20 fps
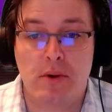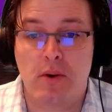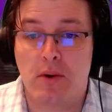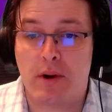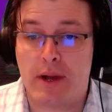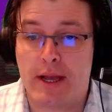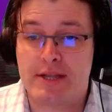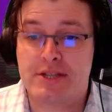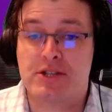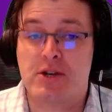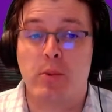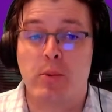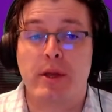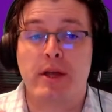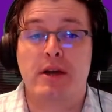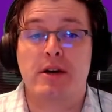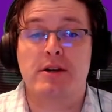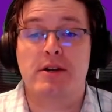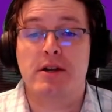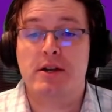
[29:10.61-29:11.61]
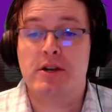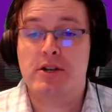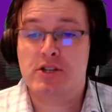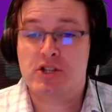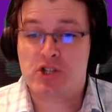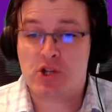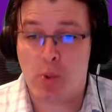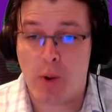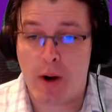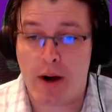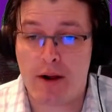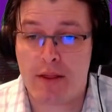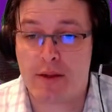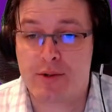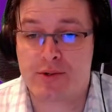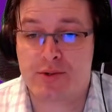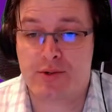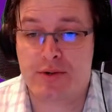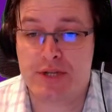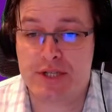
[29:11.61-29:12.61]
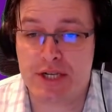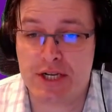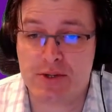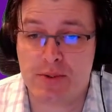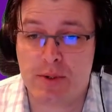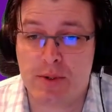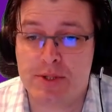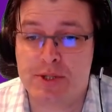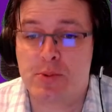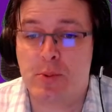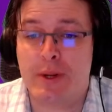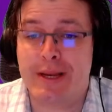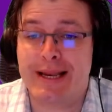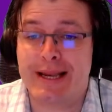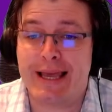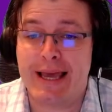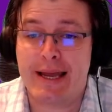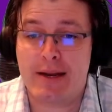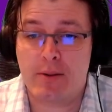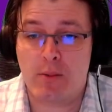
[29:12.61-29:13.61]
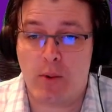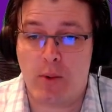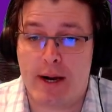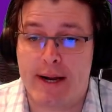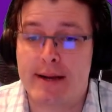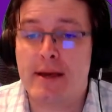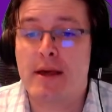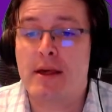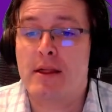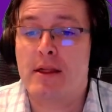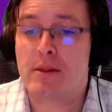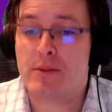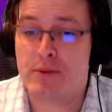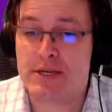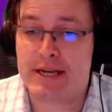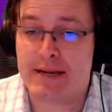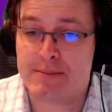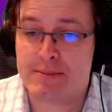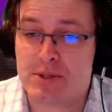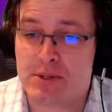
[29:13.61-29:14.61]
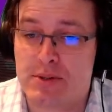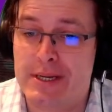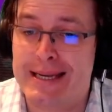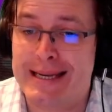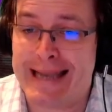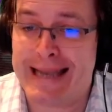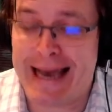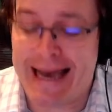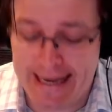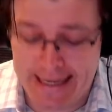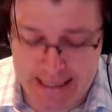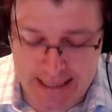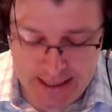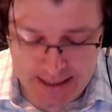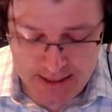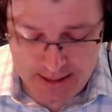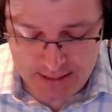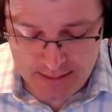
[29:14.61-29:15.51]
Okay, so we could square those residuals. We'd get what? 3 times 3, 9.